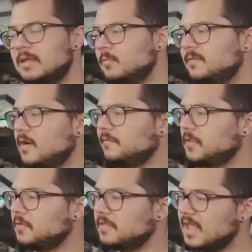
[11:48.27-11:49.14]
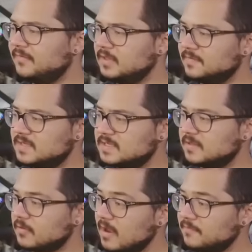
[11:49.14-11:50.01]
Now that we've offloaded the heavy lifting to
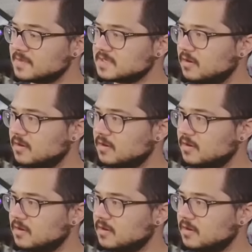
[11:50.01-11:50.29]
the graphics